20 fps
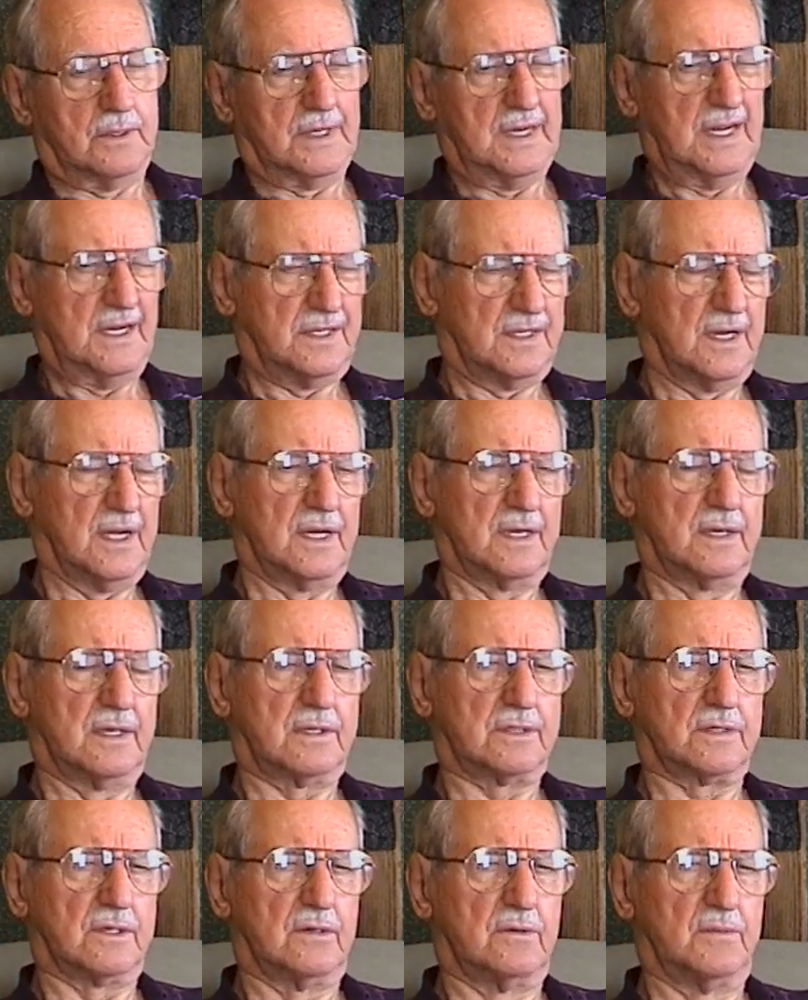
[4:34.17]
he had done
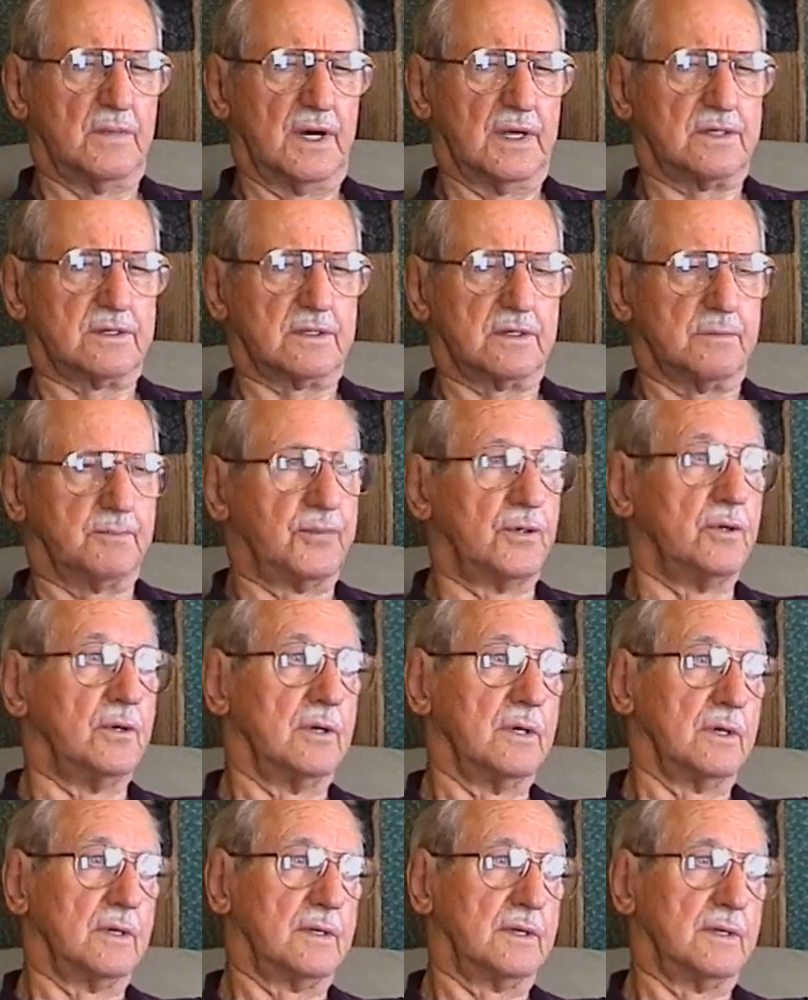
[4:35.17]
so much to
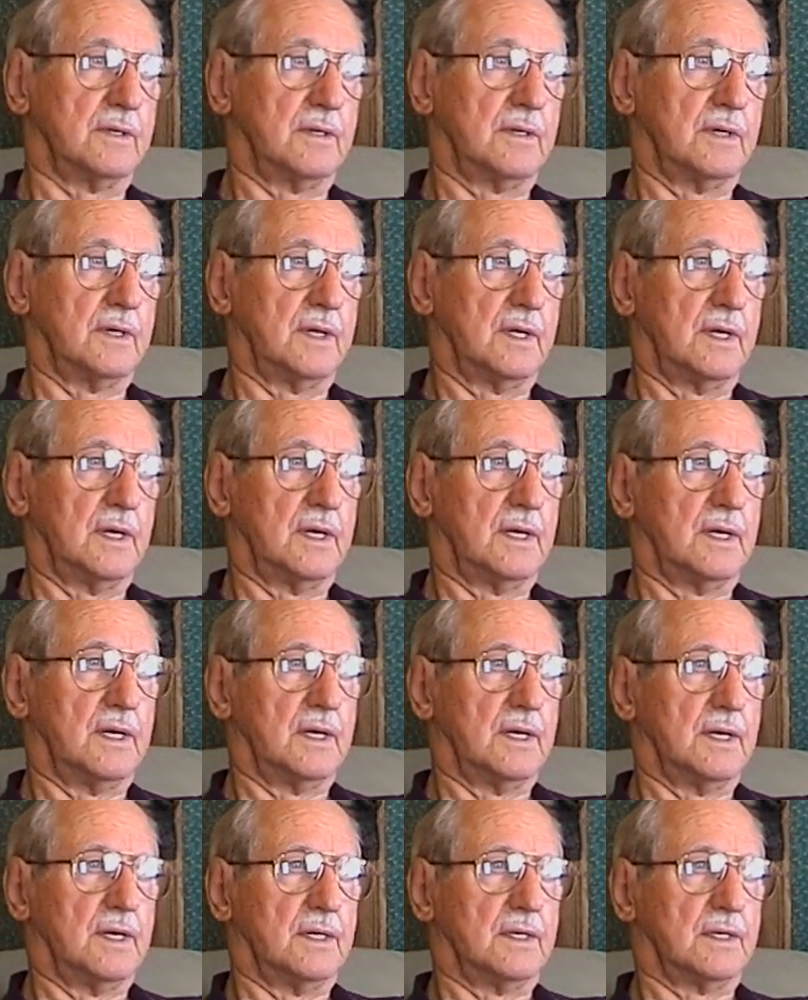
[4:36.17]
pull
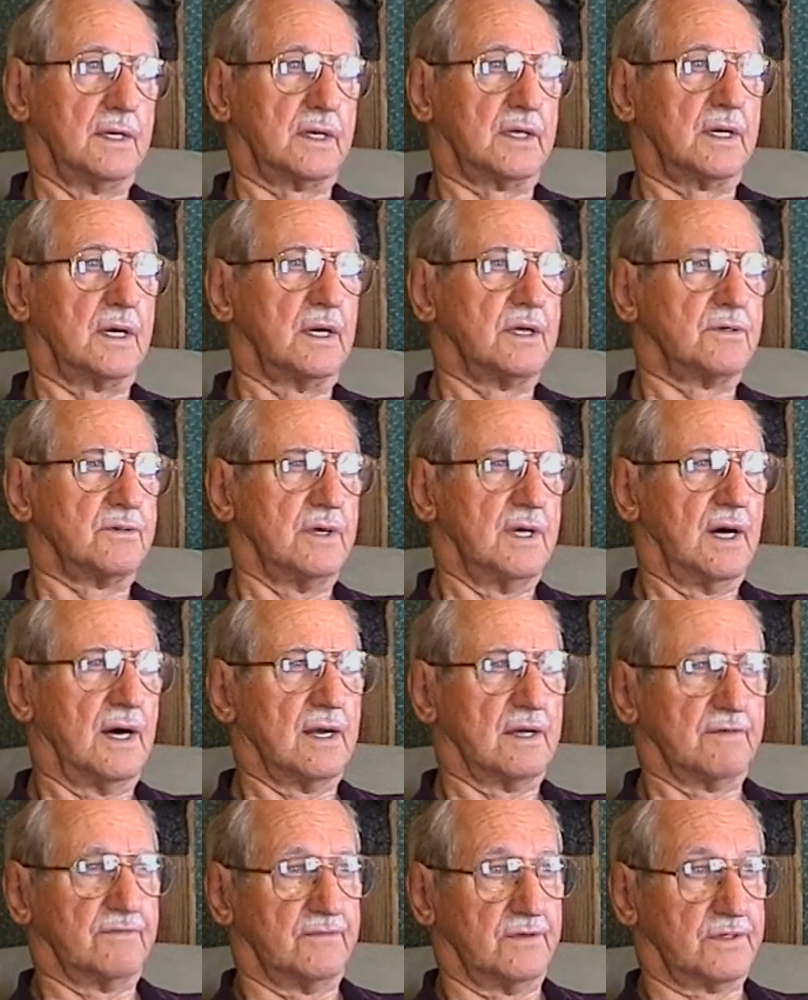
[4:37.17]
the country
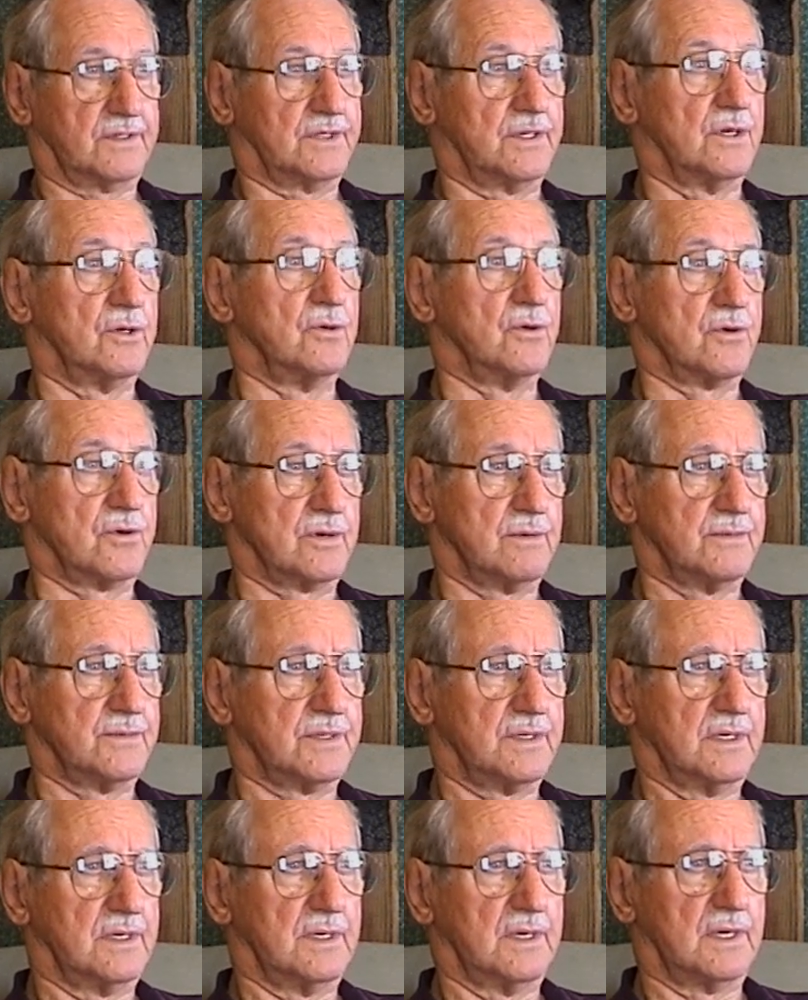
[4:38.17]
out of its doldrums,
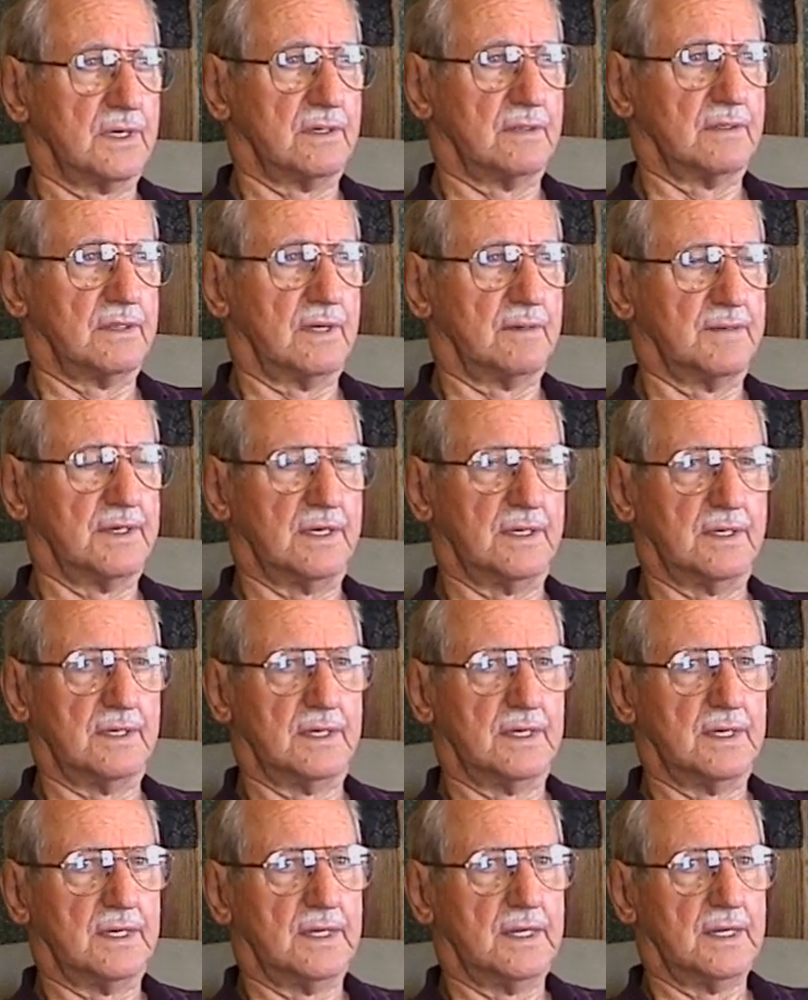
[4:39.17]
you know. I mean,
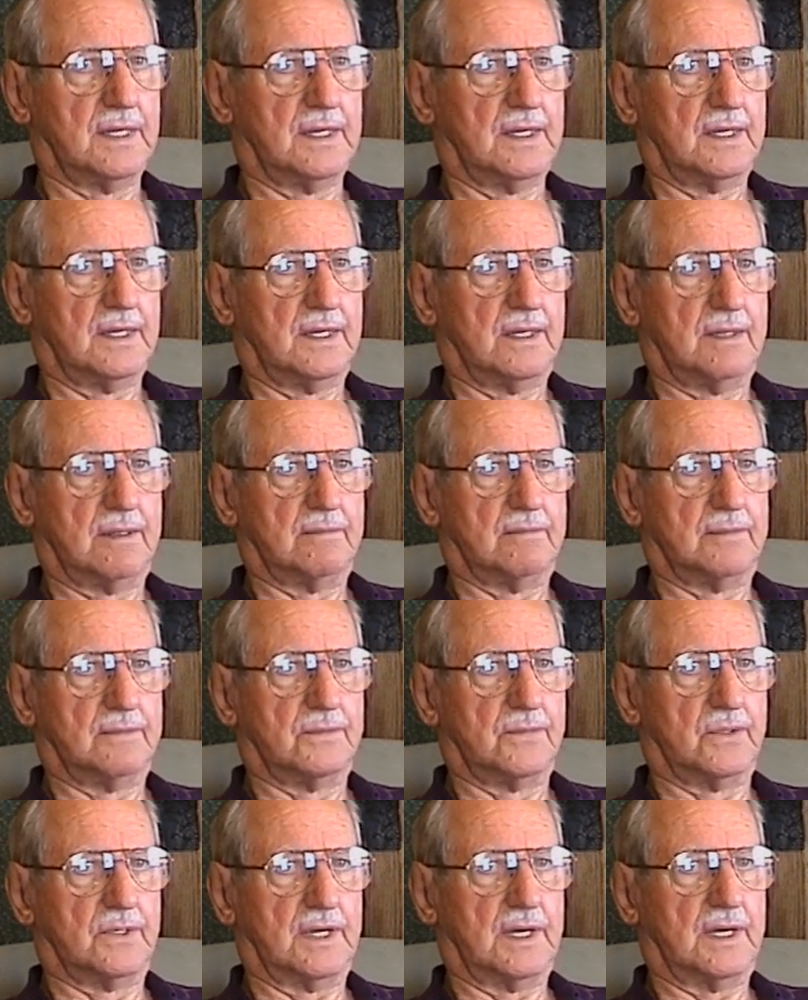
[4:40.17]

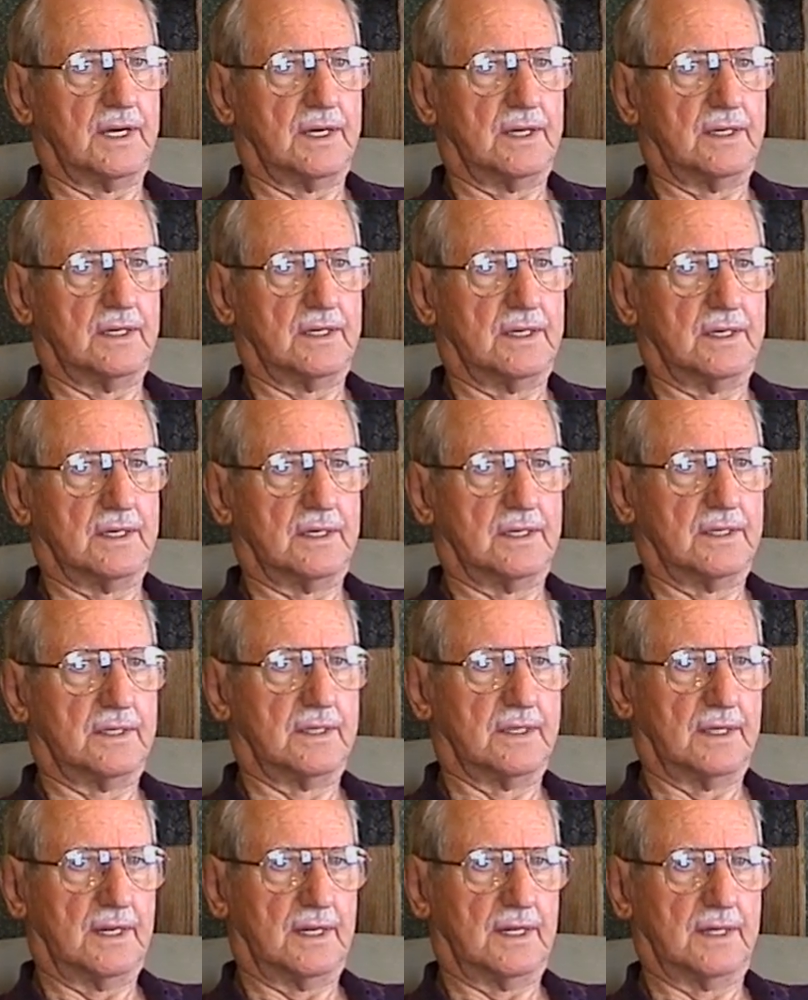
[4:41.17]
boy,
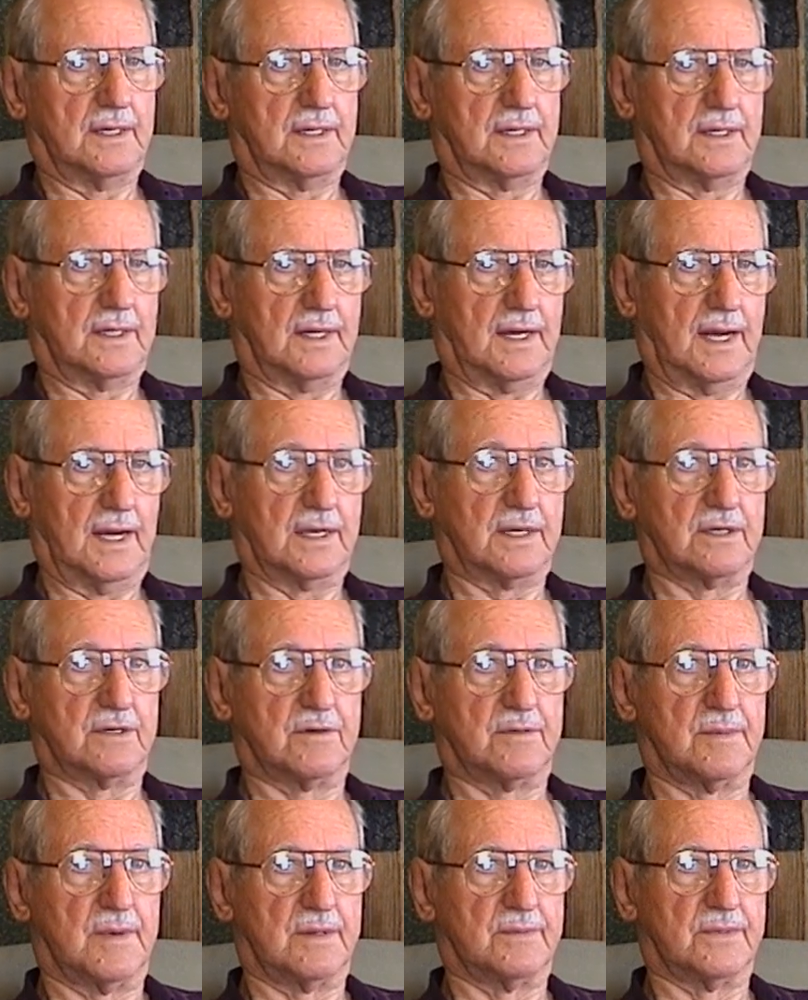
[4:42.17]
I, I can
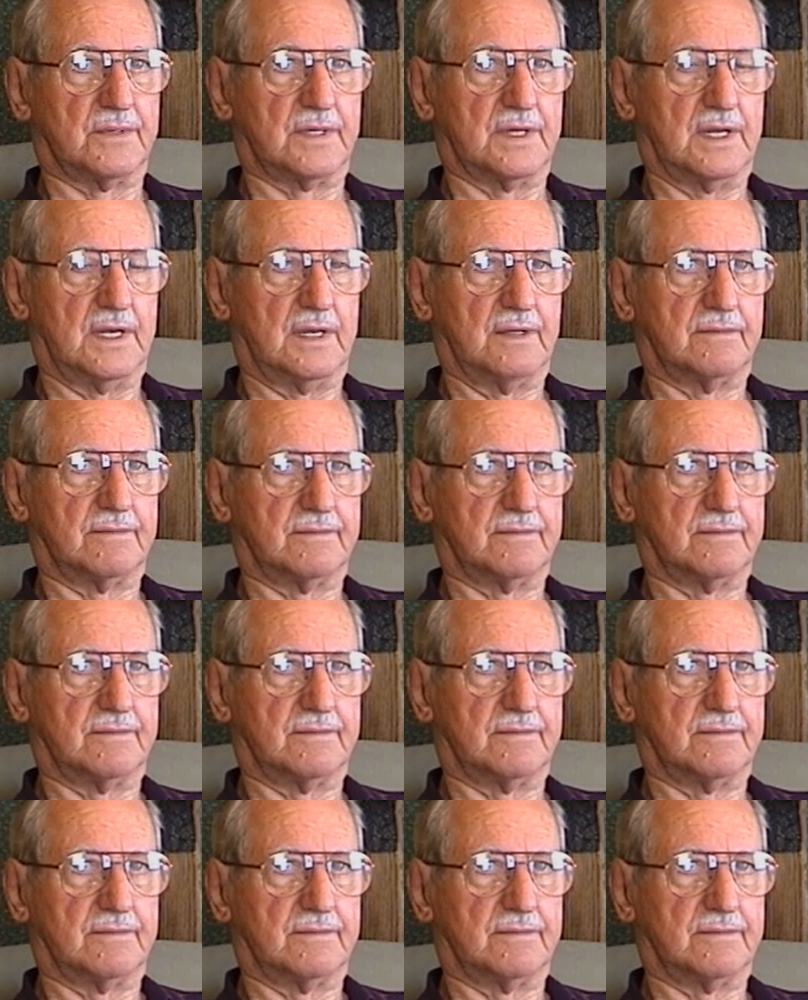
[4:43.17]
remember the,